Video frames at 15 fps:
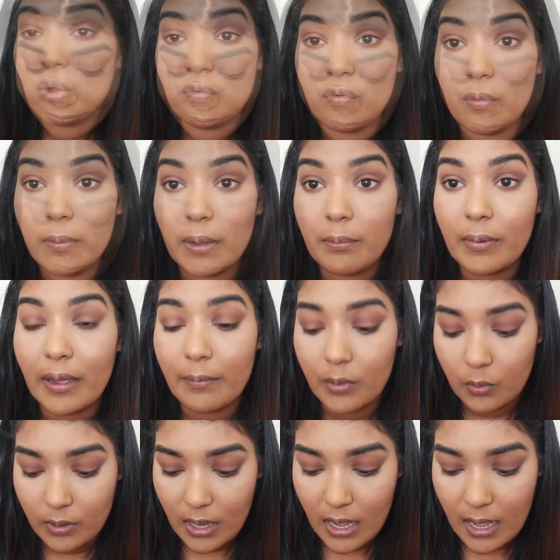For my brow
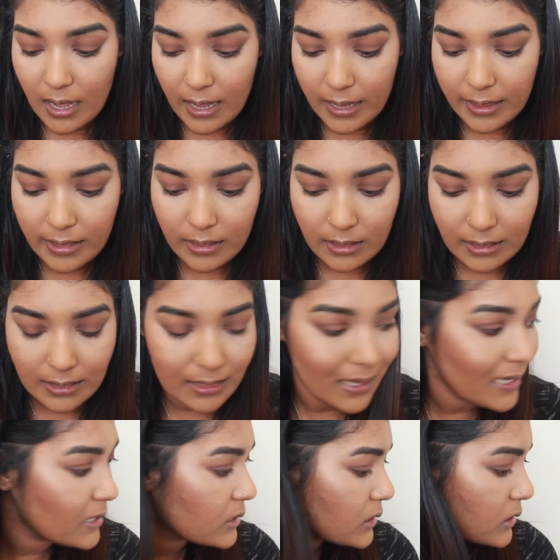bone
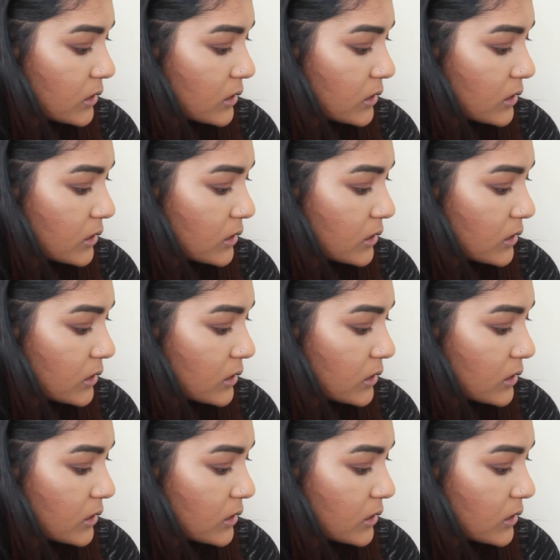highlight,